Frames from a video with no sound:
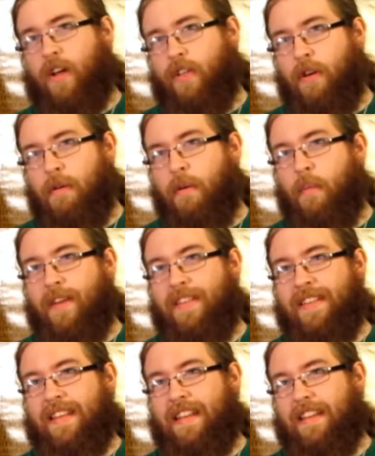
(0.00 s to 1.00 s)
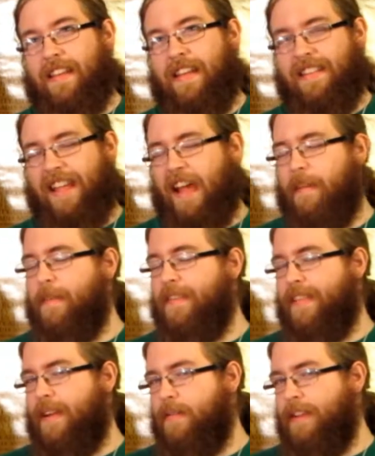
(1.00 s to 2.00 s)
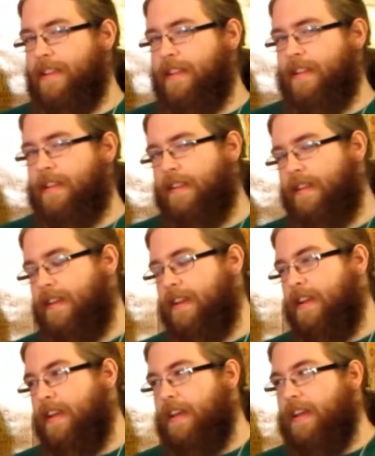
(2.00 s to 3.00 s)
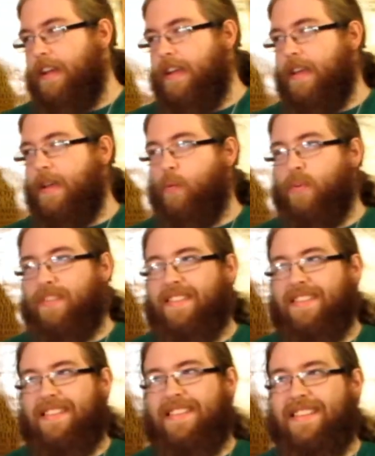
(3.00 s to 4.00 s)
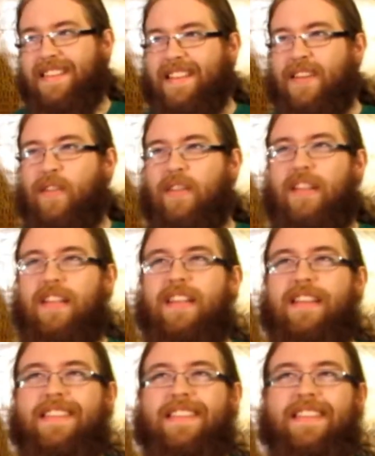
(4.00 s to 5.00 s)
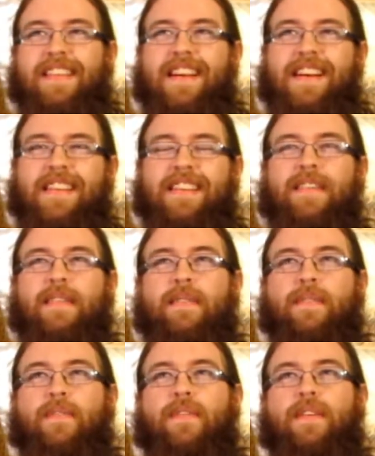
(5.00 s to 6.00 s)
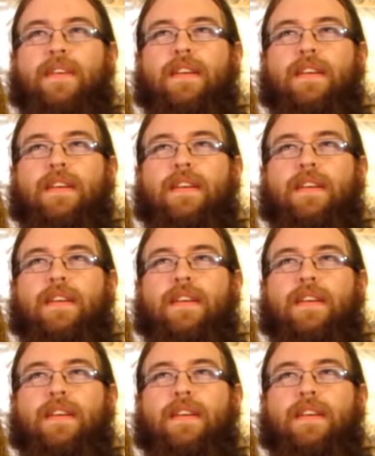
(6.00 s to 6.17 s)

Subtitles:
although it wasn't as happy sounding, it was still kind of